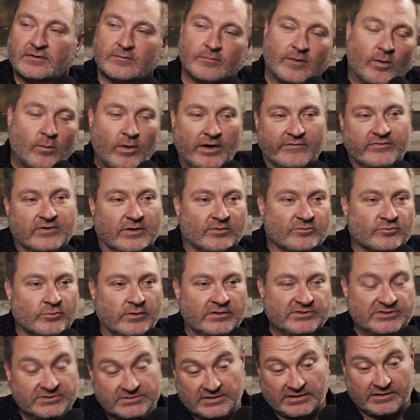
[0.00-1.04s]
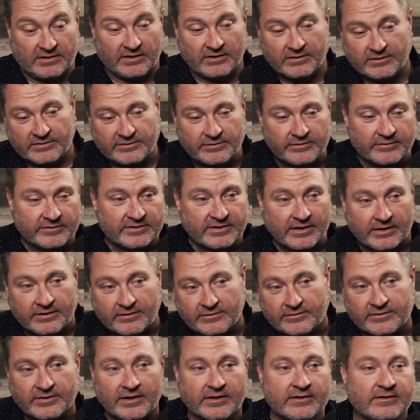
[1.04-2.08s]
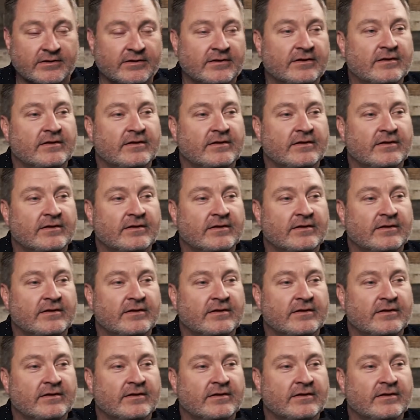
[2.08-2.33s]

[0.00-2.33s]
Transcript: My wife comes around, she's like, oh, you okay? You okay?